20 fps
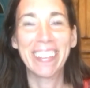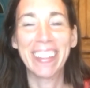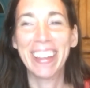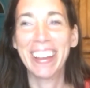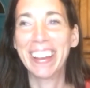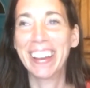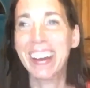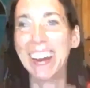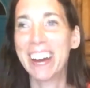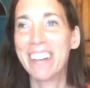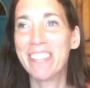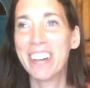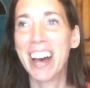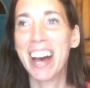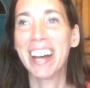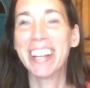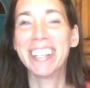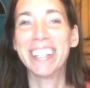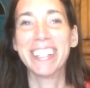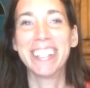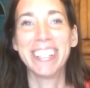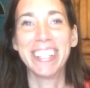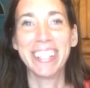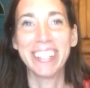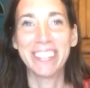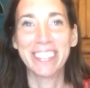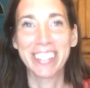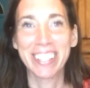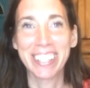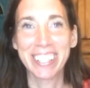Like, I've had to
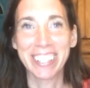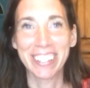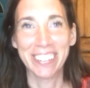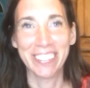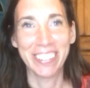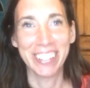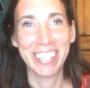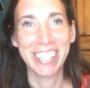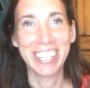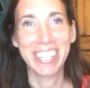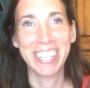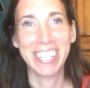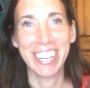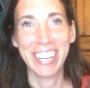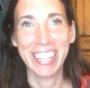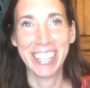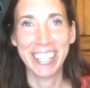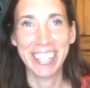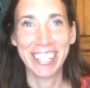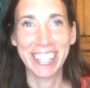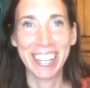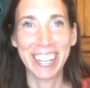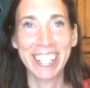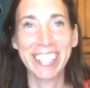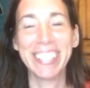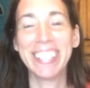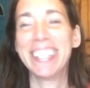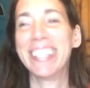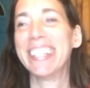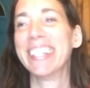deal with so much shit in the
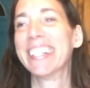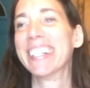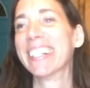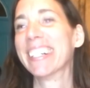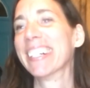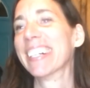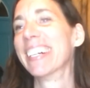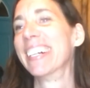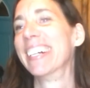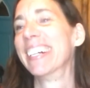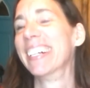last year.